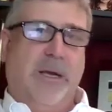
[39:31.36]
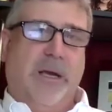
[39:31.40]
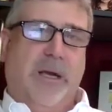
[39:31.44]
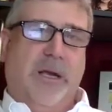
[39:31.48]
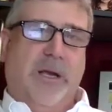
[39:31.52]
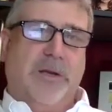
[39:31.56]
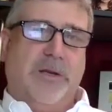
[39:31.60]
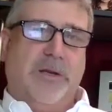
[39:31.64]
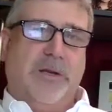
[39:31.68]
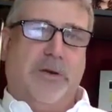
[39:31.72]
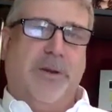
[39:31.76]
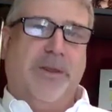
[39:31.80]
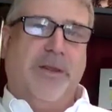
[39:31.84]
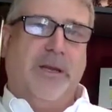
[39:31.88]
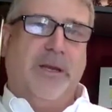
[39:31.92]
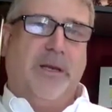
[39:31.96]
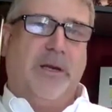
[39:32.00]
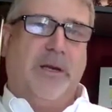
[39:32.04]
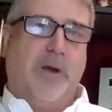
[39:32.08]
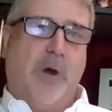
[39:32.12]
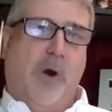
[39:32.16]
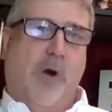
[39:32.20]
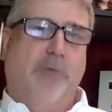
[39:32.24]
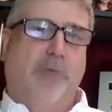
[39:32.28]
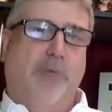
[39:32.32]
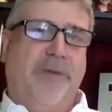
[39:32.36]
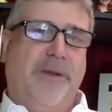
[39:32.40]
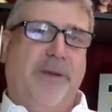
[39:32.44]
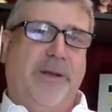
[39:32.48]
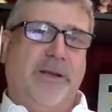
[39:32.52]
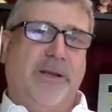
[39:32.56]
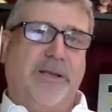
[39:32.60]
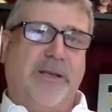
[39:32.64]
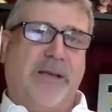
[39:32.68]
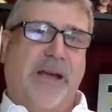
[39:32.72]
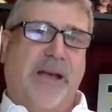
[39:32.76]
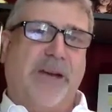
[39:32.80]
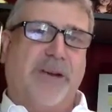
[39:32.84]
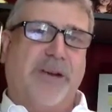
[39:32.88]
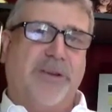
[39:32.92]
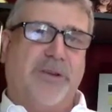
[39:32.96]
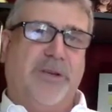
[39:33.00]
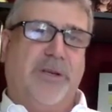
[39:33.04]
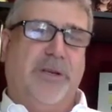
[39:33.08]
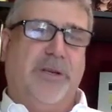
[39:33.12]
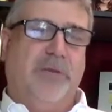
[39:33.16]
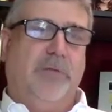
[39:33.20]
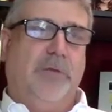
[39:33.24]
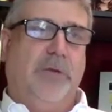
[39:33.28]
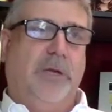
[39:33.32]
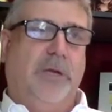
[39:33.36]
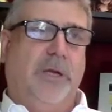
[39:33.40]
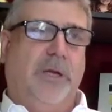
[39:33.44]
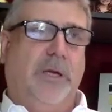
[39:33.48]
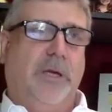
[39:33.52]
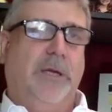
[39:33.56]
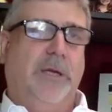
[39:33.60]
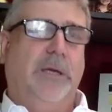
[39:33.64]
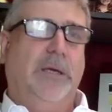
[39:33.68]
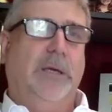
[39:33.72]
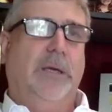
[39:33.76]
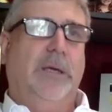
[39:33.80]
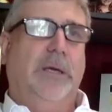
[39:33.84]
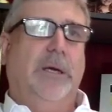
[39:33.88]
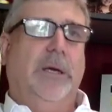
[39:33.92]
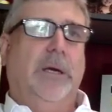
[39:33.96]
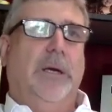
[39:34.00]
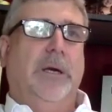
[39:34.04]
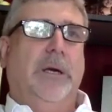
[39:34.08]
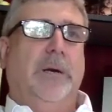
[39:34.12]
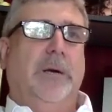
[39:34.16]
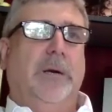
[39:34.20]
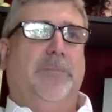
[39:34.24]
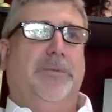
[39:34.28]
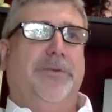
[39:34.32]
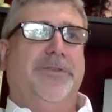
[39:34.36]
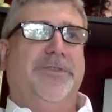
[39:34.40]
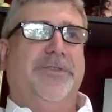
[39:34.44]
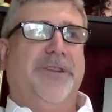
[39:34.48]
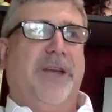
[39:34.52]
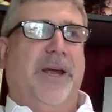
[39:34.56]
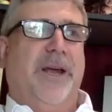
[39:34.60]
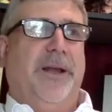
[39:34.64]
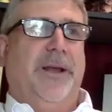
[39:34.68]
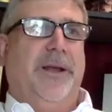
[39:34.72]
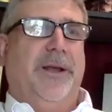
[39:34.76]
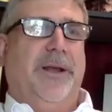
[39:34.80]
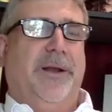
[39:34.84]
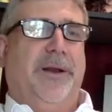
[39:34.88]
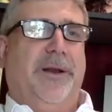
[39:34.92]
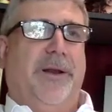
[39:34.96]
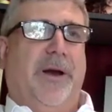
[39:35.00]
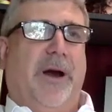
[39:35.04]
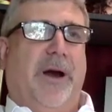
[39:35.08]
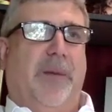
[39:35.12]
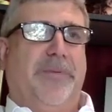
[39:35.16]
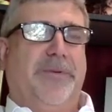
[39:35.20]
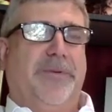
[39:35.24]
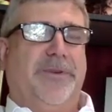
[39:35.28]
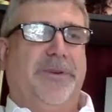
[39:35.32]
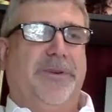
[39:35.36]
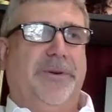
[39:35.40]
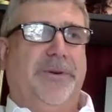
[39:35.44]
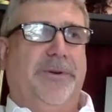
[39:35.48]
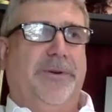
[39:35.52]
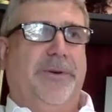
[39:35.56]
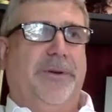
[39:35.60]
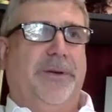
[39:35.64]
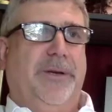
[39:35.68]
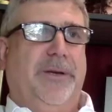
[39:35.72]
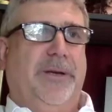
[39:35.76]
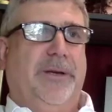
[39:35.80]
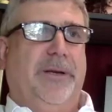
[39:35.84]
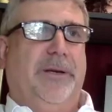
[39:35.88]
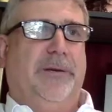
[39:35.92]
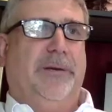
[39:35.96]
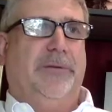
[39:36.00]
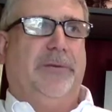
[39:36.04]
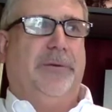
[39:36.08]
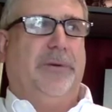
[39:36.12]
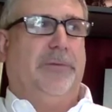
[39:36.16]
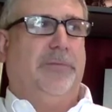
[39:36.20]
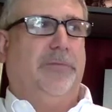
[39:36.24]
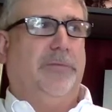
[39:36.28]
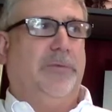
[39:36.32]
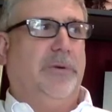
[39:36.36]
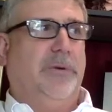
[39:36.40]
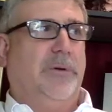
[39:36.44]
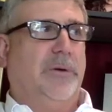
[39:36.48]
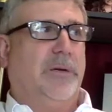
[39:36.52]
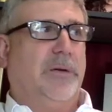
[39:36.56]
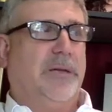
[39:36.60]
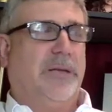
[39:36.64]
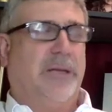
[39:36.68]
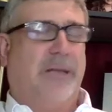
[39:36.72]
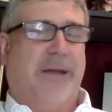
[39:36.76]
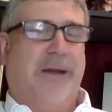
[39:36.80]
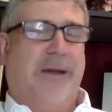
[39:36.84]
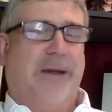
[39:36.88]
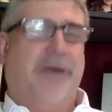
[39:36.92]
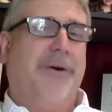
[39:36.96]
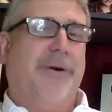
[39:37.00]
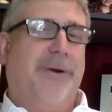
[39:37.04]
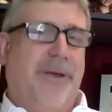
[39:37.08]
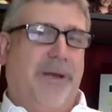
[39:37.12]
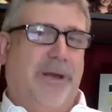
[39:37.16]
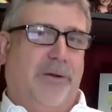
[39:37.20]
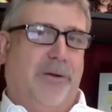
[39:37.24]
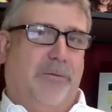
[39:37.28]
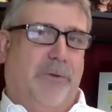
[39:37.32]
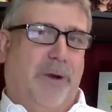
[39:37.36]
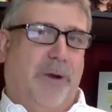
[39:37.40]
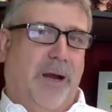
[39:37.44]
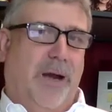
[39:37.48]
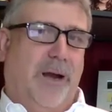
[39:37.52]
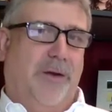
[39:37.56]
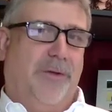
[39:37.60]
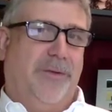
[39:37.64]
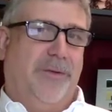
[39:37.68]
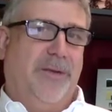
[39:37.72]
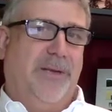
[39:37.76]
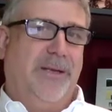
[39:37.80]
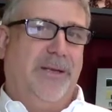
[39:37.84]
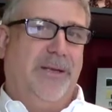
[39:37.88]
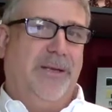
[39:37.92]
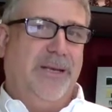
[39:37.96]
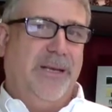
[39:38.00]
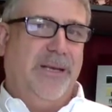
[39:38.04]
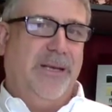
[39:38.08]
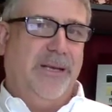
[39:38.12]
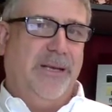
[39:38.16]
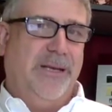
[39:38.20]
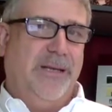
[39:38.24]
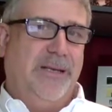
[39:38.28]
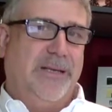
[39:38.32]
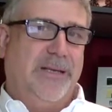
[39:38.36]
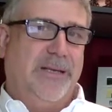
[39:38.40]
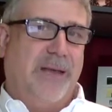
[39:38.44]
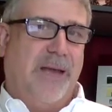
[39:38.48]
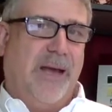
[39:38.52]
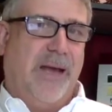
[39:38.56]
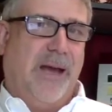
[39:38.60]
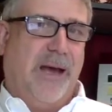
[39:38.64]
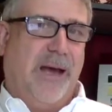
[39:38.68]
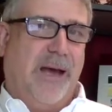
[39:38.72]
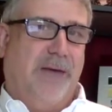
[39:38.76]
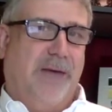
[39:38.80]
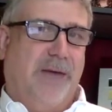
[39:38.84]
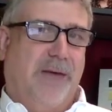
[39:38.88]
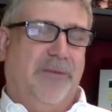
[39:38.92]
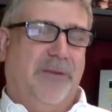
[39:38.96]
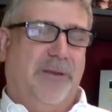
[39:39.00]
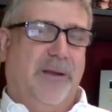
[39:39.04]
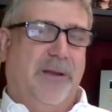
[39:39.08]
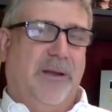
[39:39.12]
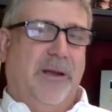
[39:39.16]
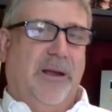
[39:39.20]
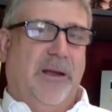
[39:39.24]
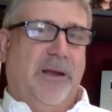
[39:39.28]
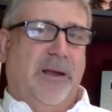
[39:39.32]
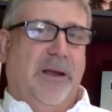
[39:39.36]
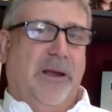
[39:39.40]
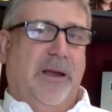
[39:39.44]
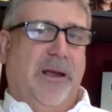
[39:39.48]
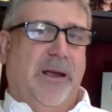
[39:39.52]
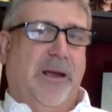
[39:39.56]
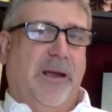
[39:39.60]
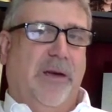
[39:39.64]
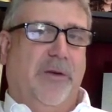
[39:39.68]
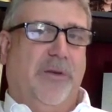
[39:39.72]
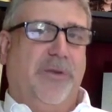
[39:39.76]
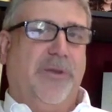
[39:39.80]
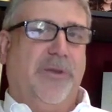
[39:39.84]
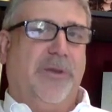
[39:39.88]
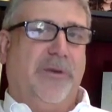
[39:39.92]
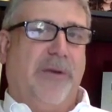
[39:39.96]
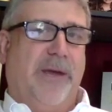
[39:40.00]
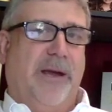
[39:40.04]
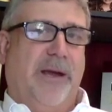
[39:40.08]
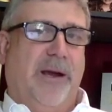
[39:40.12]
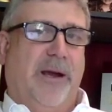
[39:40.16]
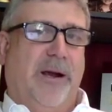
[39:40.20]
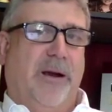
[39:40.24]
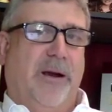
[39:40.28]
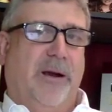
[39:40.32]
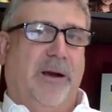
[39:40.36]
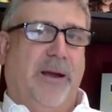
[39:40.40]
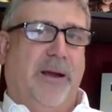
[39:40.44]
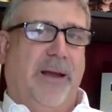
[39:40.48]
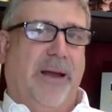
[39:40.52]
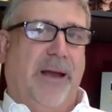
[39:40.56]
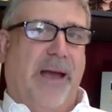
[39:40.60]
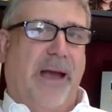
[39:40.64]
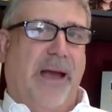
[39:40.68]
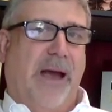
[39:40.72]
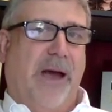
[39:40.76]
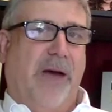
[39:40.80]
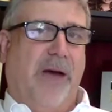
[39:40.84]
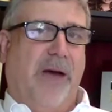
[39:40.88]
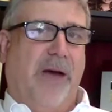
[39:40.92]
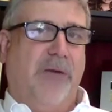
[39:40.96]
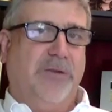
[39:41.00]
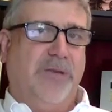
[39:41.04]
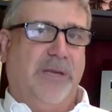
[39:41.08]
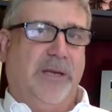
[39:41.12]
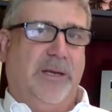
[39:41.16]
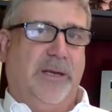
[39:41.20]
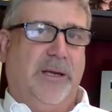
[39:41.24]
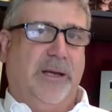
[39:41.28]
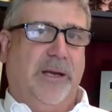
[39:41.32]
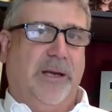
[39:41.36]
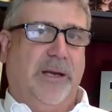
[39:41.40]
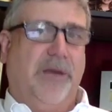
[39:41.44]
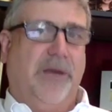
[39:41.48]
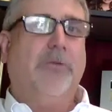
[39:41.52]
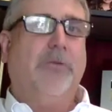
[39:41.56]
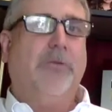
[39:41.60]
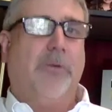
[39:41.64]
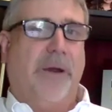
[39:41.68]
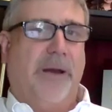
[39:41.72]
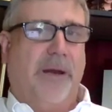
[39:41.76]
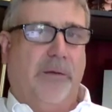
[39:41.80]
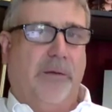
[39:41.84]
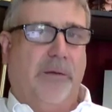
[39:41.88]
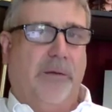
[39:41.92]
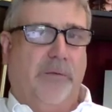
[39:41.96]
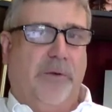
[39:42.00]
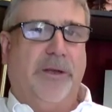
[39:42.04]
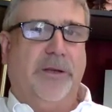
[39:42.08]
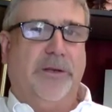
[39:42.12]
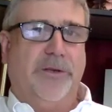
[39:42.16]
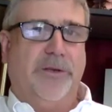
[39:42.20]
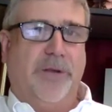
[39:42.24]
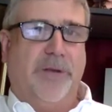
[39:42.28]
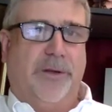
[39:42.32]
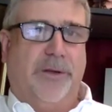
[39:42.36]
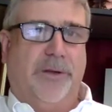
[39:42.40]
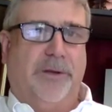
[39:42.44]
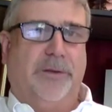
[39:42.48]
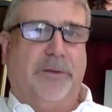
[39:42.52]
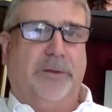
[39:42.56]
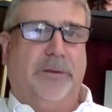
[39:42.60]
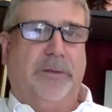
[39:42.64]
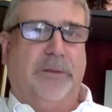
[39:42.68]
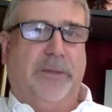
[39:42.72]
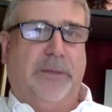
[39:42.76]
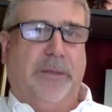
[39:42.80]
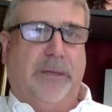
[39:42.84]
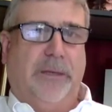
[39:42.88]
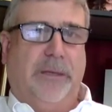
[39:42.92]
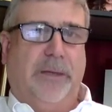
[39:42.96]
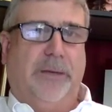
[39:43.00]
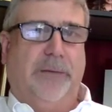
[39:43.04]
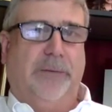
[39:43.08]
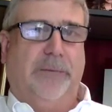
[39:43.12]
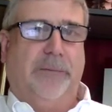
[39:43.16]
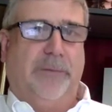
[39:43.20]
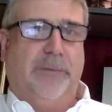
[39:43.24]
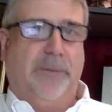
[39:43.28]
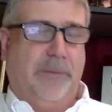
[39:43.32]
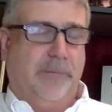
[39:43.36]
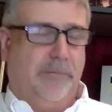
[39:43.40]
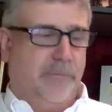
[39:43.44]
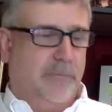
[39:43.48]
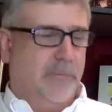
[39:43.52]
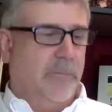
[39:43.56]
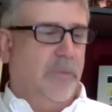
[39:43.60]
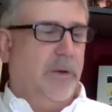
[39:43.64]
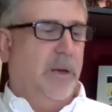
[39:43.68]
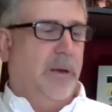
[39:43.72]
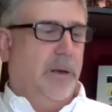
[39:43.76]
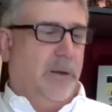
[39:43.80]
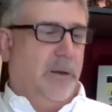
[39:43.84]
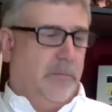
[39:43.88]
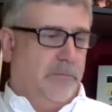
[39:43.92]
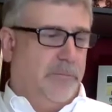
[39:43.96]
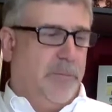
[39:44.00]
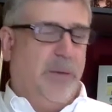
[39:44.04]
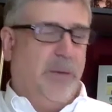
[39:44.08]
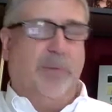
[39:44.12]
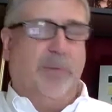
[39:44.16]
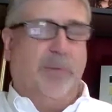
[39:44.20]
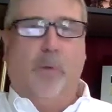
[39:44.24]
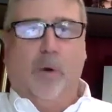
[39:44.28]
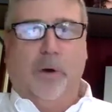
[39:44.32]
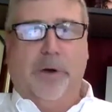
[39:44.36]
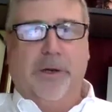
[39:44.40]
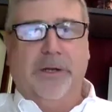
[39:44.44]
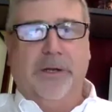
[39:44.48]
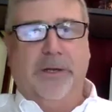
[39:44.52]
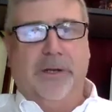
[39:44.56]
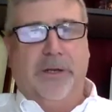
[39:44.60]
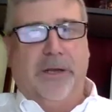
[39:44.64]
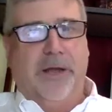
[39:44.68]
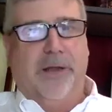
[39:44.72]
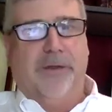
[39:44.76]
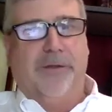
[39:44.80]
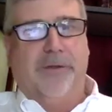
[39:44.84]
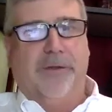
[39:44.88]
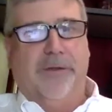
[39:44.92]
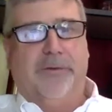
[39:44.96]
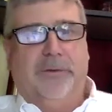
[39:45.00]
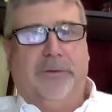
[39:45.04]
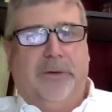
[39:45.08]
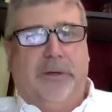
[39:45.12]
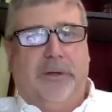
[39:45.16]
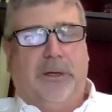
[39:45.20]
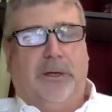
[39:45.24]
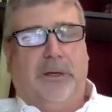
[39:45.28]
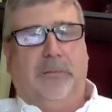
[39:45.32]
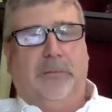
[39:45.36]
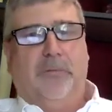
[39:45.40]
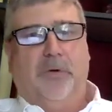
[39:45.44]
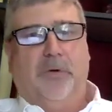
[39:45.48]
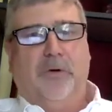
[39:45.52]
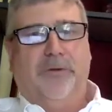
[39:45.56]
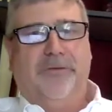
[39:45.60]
So I think COVID has actually really presented an opportunity, a real clarity around the need to have healthcare and housing integrated with each other and people working together more